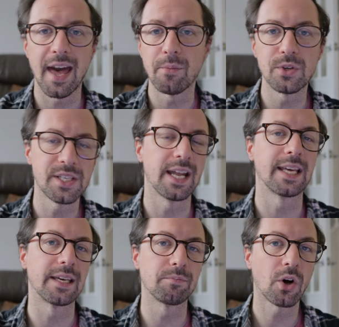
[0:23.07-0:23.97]
and were
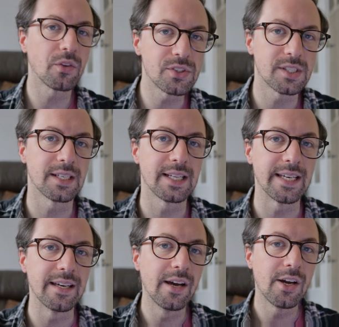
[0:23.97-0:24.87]
telling him
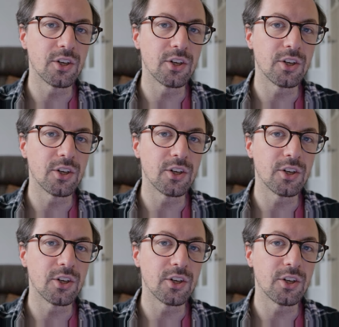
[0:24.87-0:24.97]
constantly